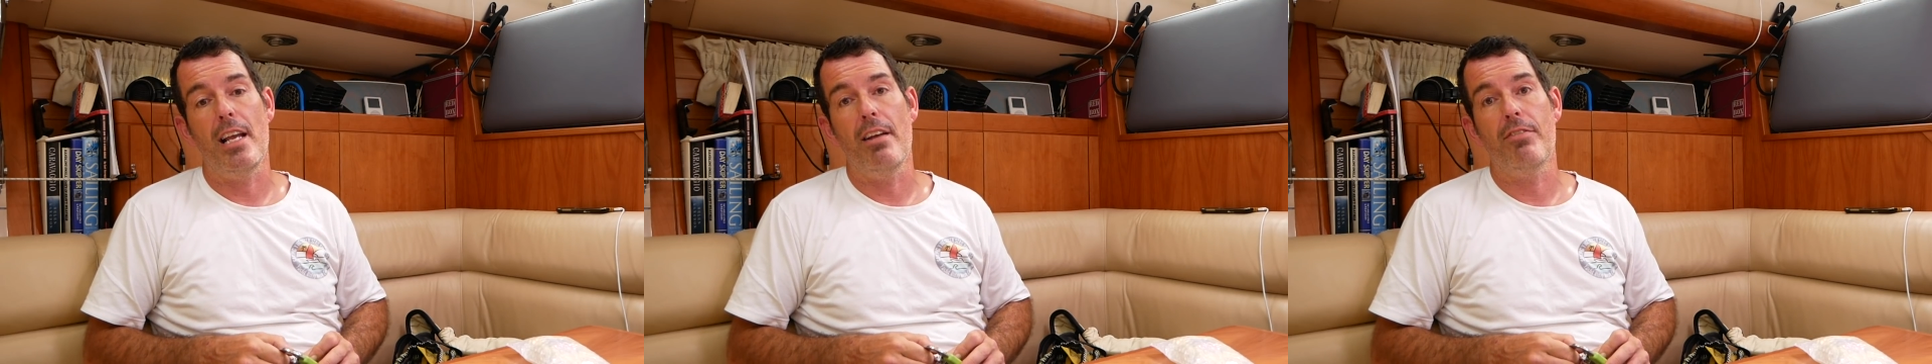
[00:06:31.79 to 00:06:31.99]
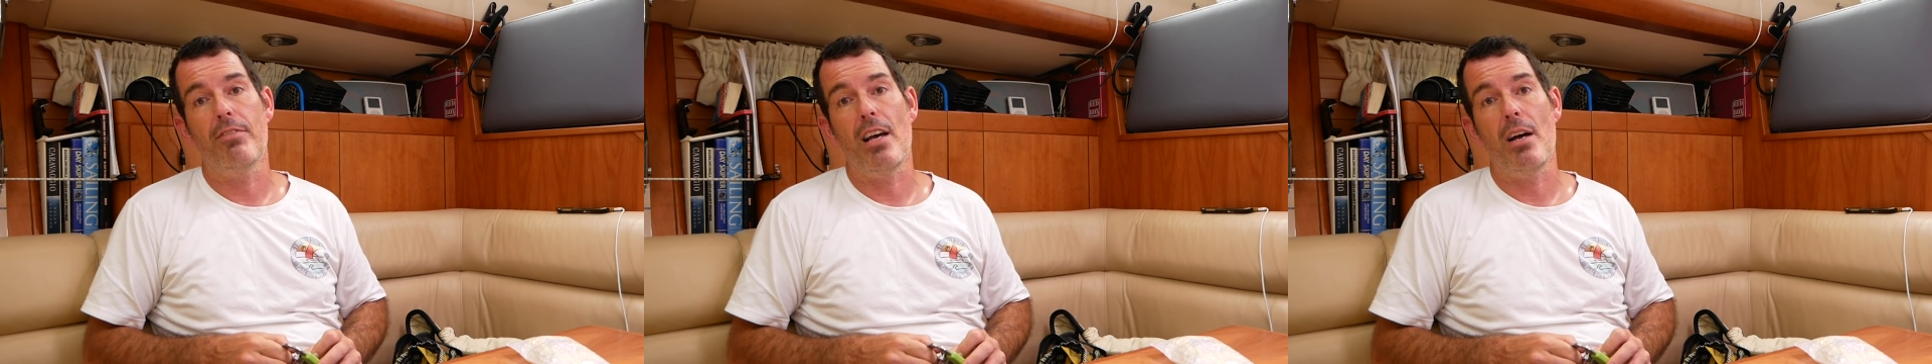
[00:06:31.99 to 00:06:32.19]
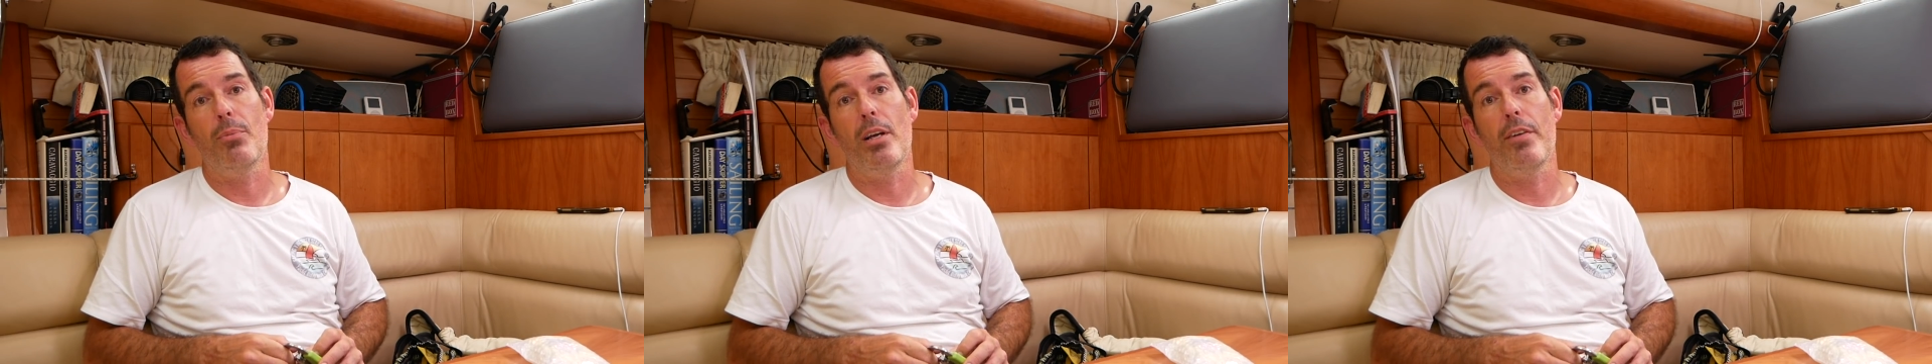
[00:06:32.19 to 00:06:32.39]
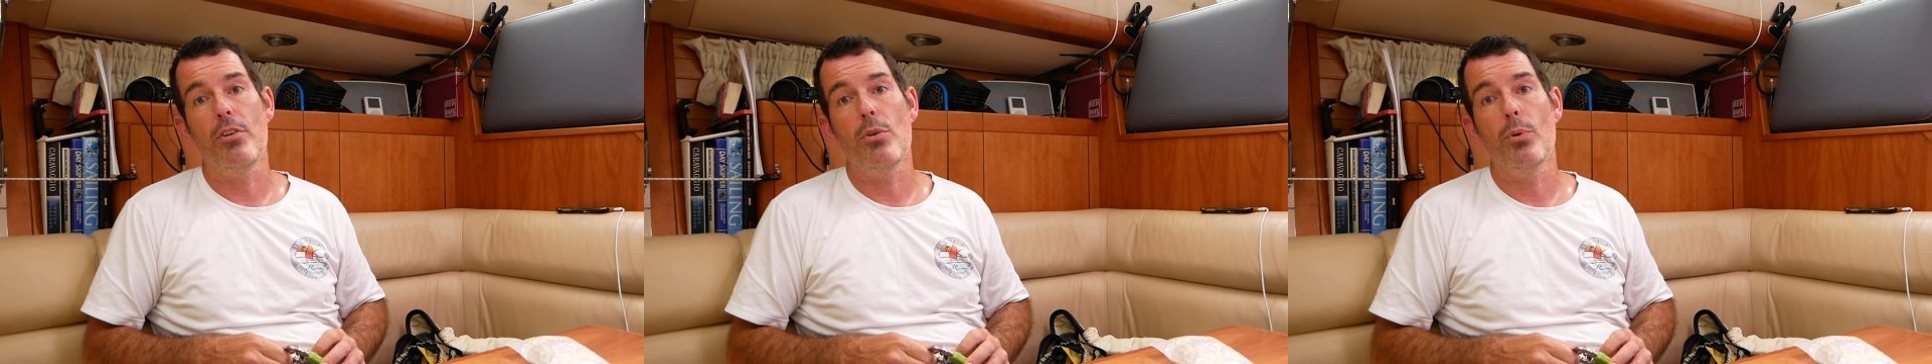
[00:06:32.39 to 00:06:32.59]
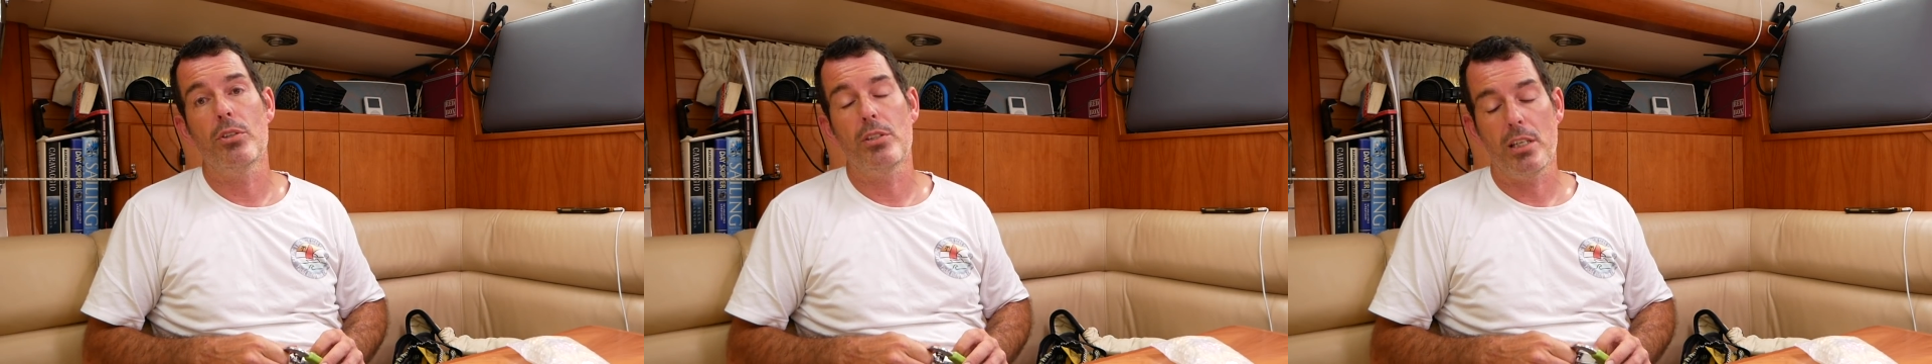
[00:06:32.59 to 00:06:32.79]
if
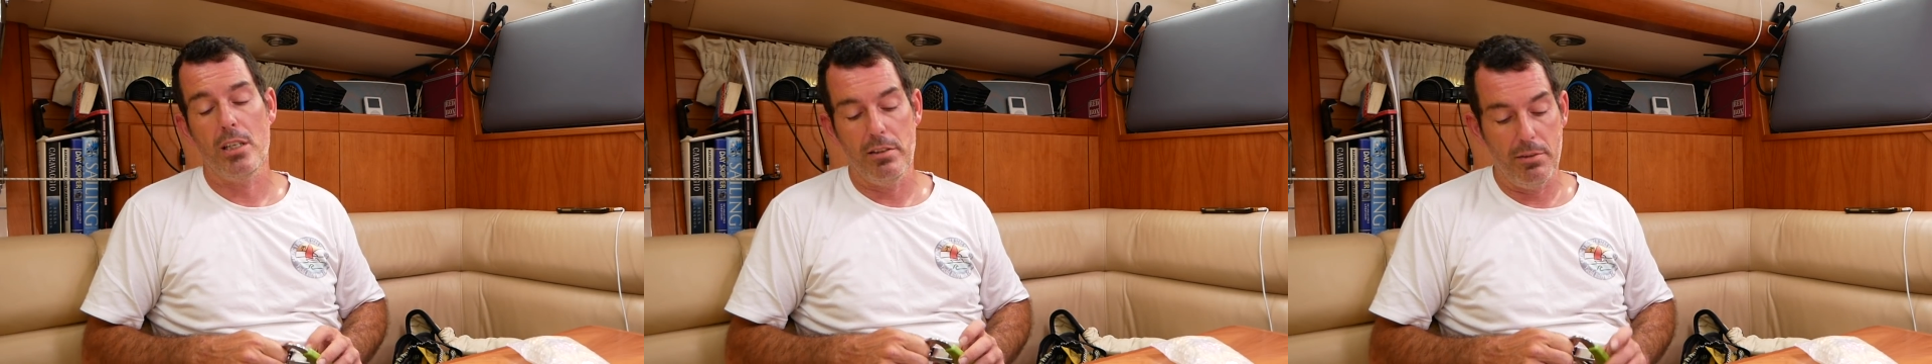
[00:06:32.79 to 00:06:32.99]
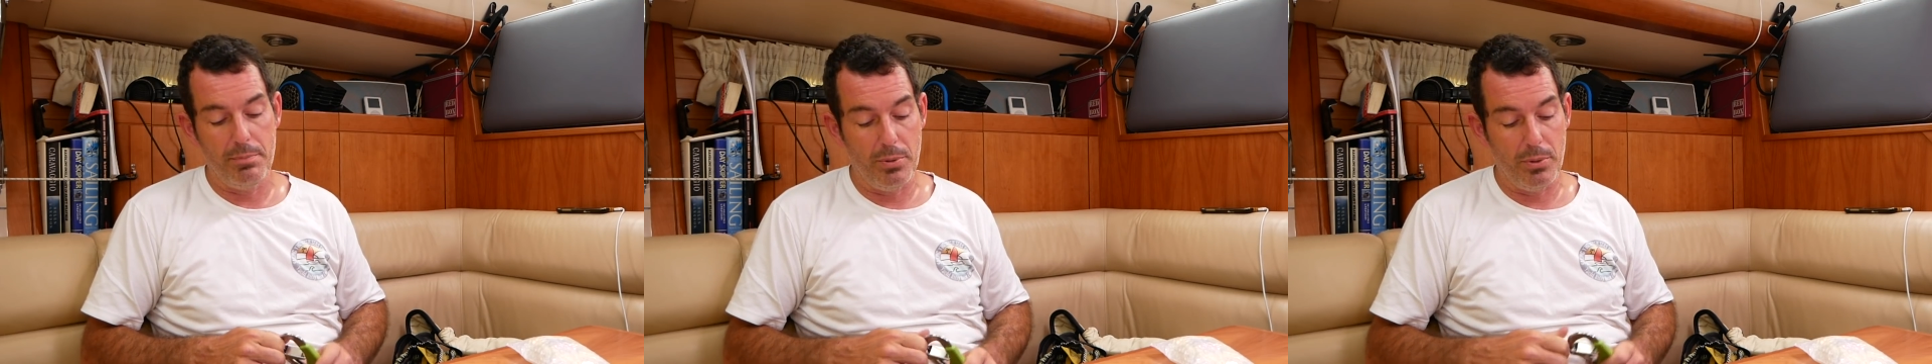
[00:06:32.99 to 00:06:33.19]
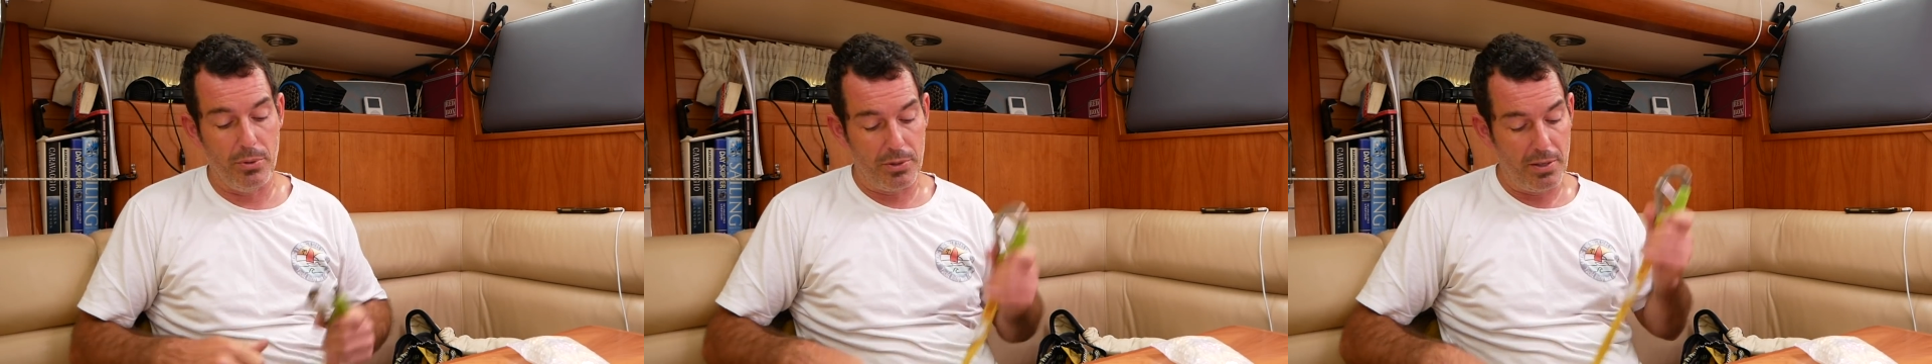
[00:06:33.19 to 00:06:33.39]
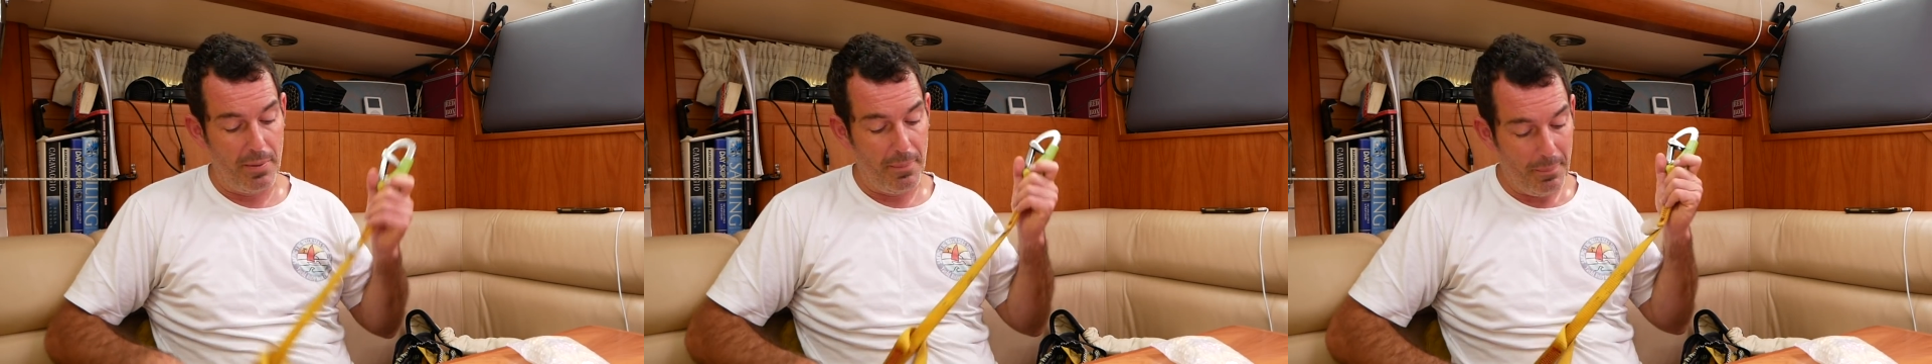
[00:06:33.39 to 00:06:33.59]
you were to go overboard.